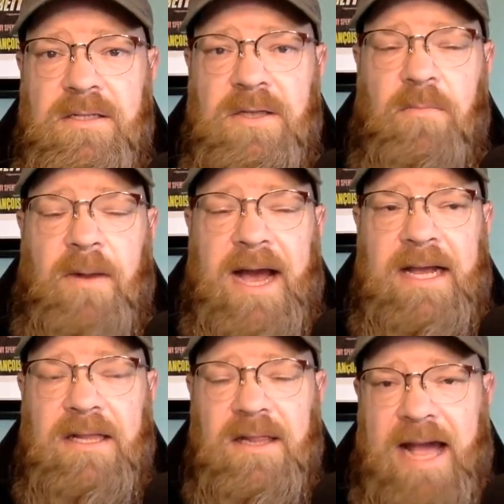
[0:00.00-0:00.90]
So
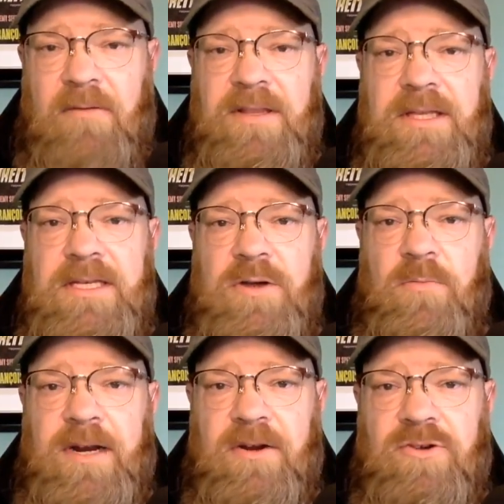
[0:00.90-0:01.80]
by allowing these
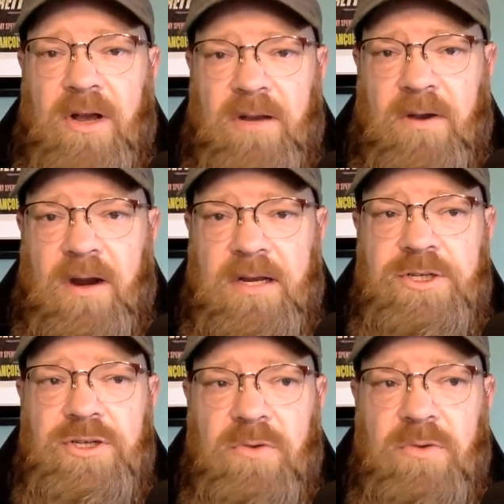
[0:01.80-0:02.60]
open-air drug markets,